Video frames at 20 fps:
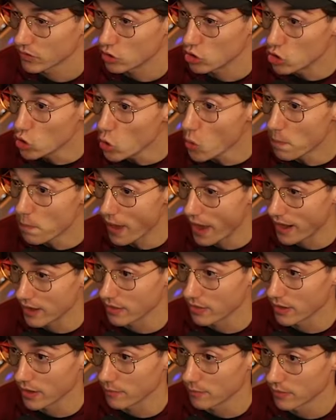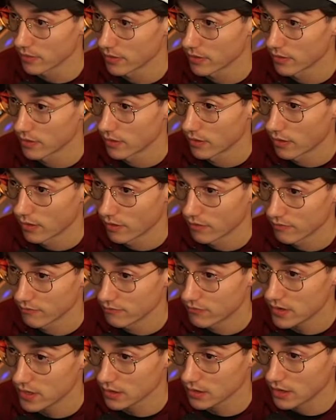You pay them
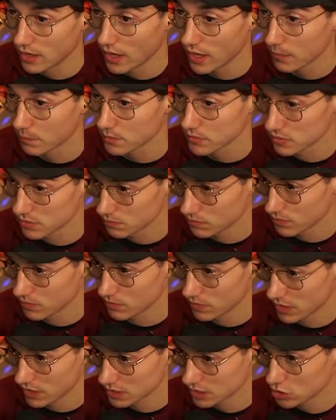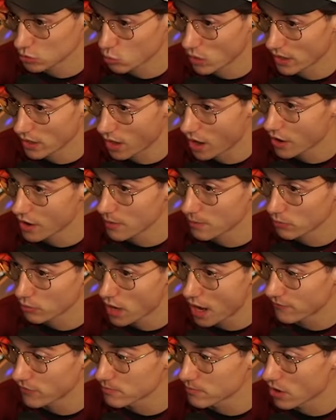via tips because they just want a higher
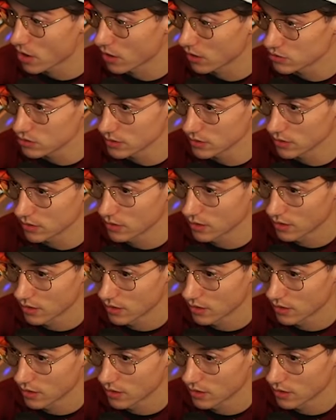profit margin.